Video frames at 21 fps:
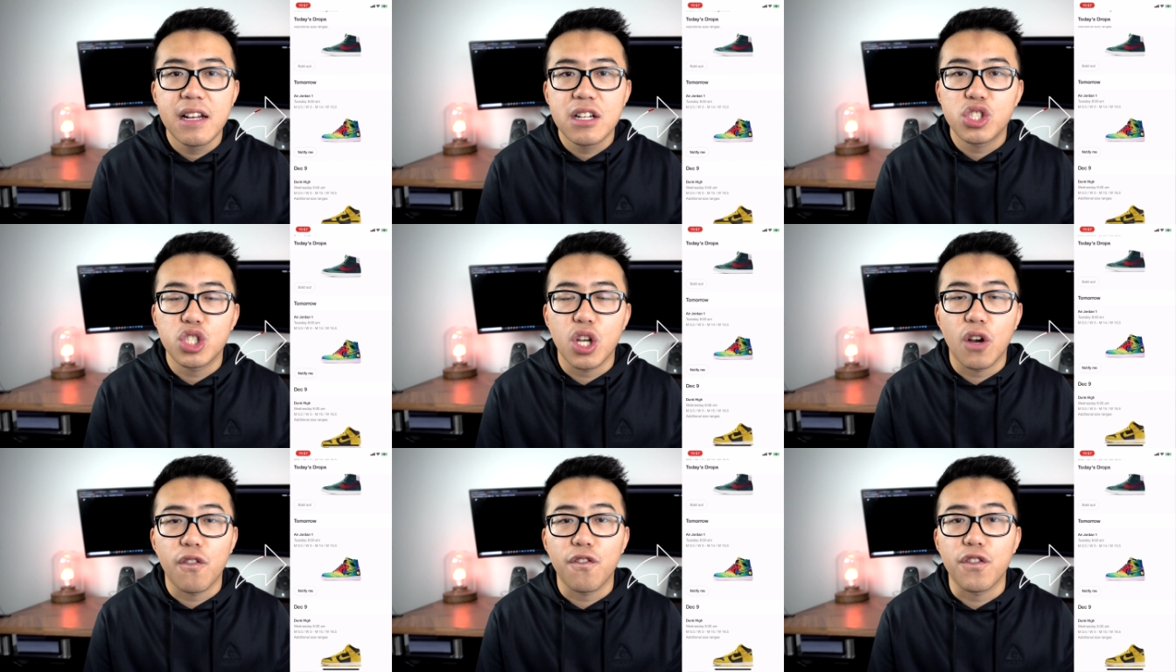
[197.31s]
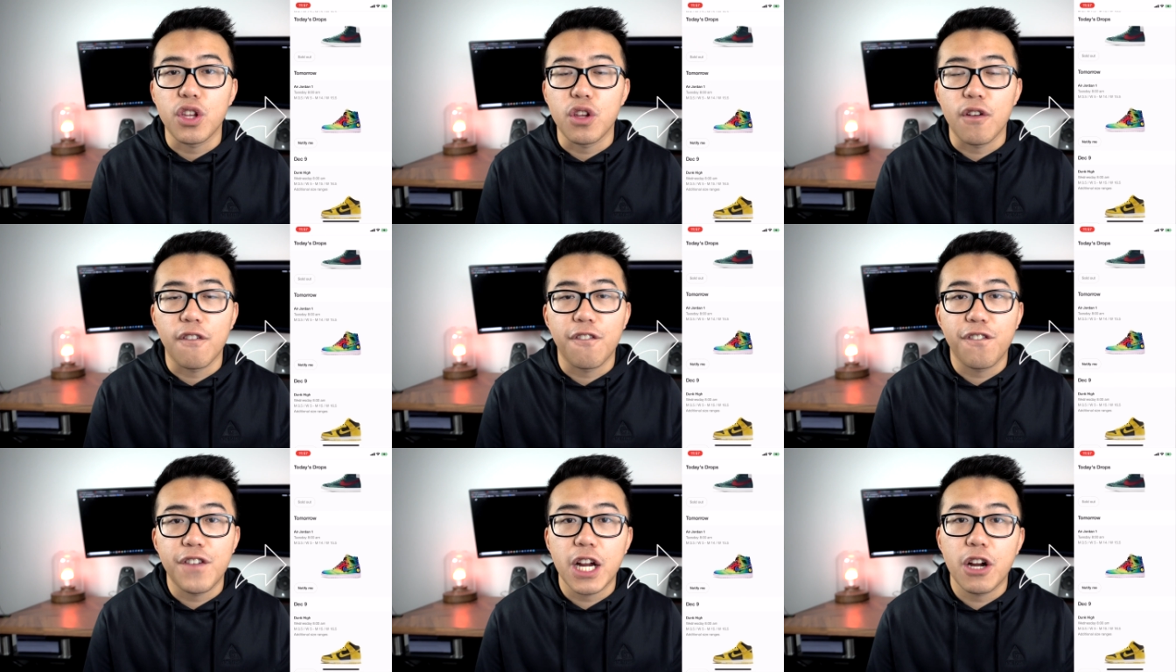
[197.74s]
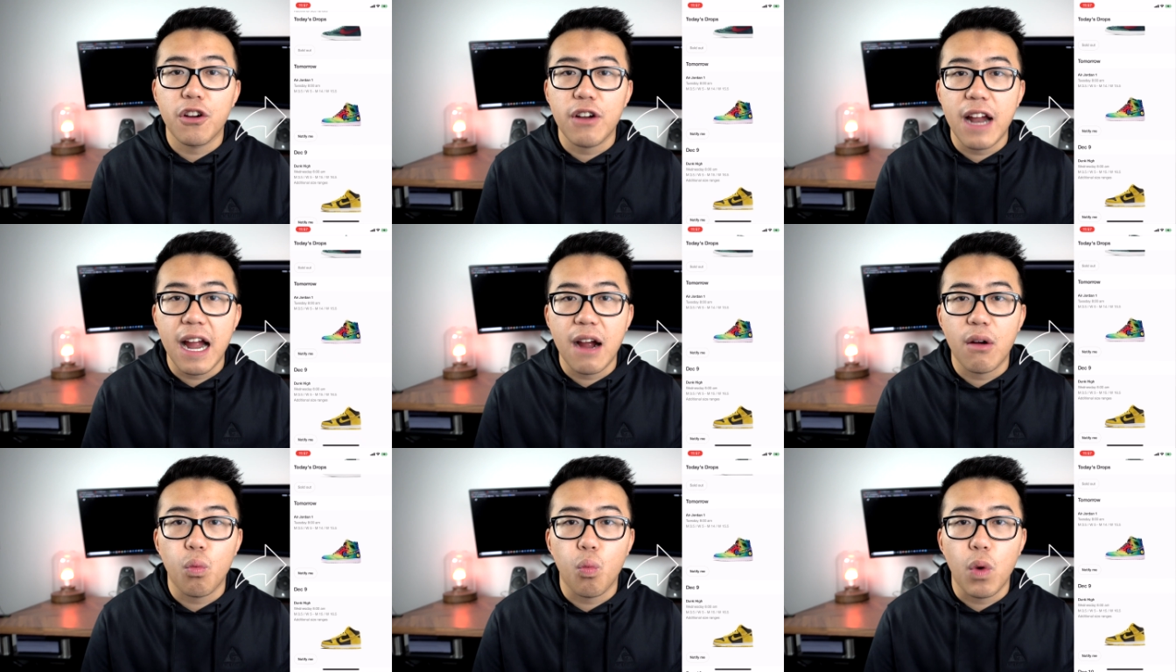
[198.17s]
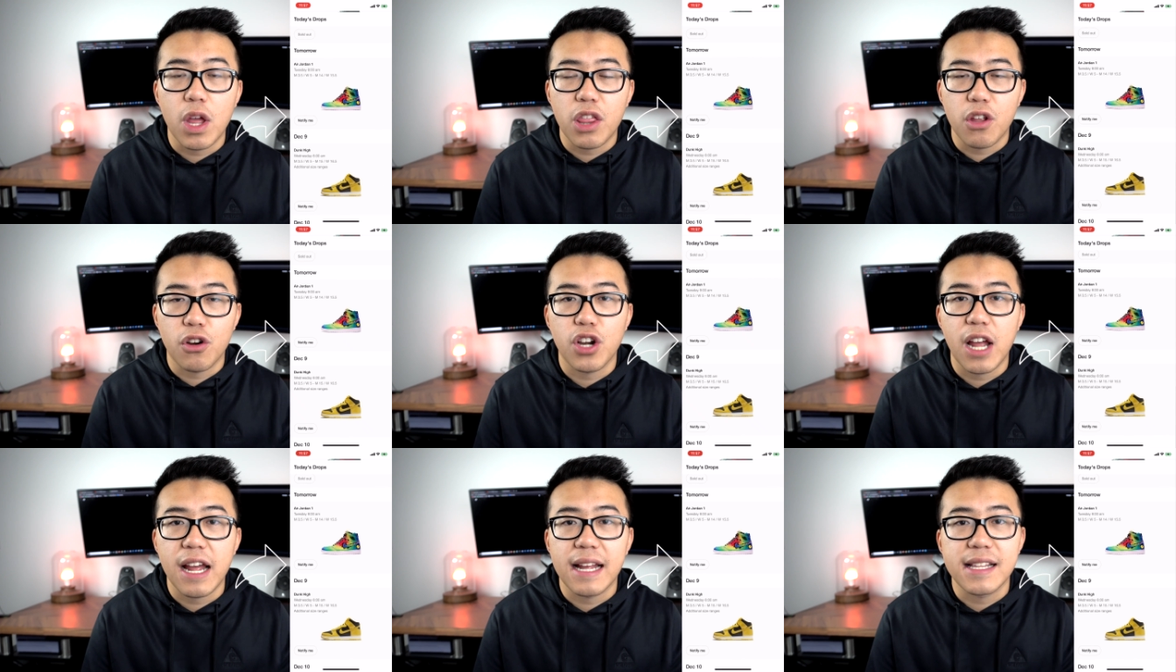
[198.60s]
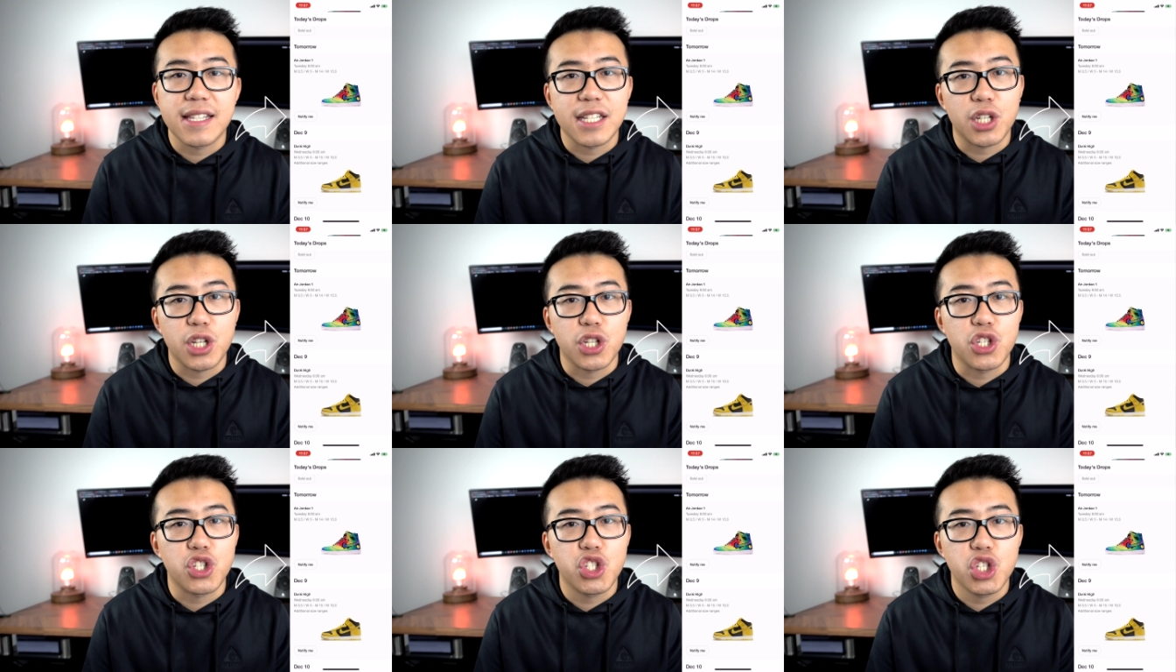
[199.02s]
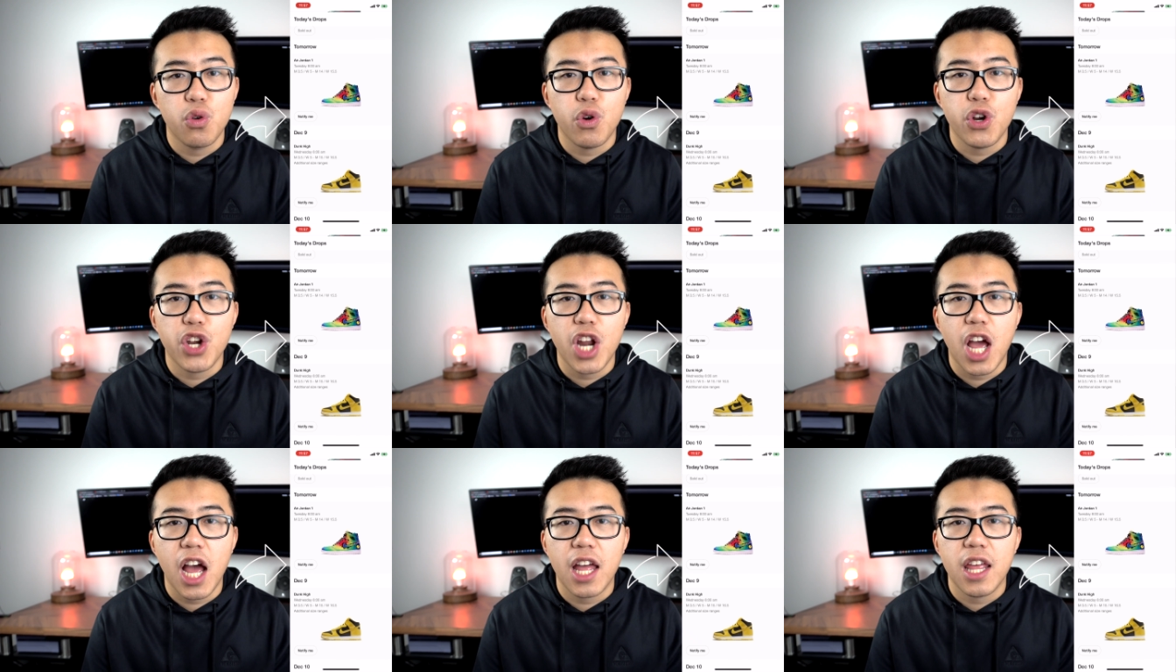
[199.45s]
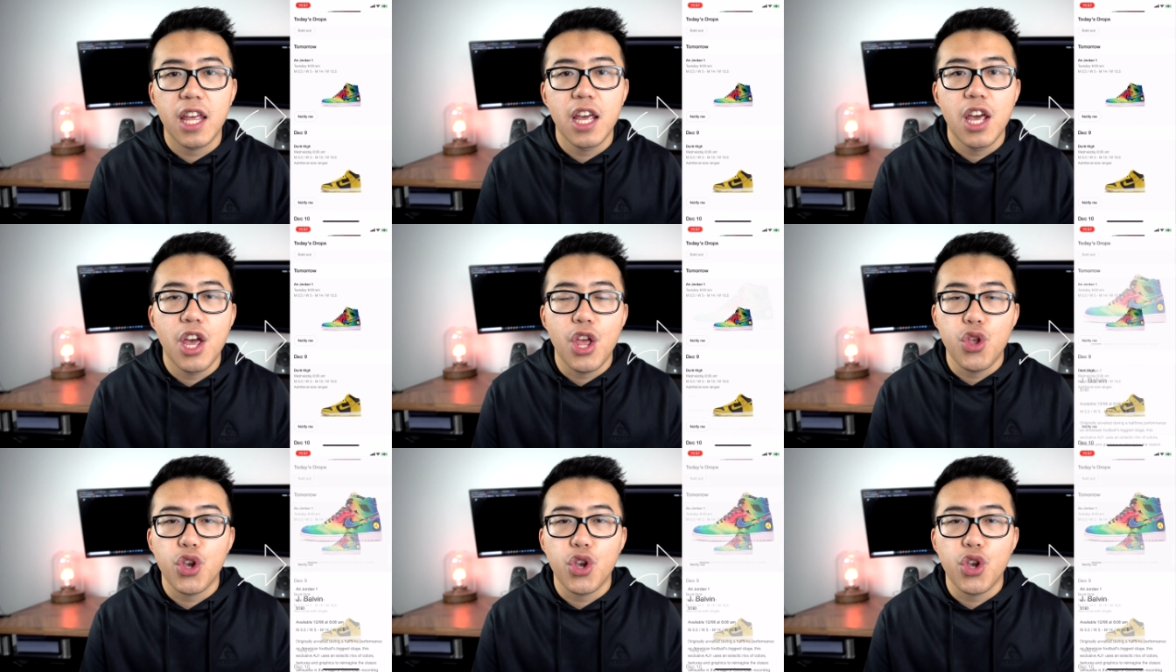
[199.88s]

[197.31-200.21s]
So if you figure out whether or not it's a good shoe or not,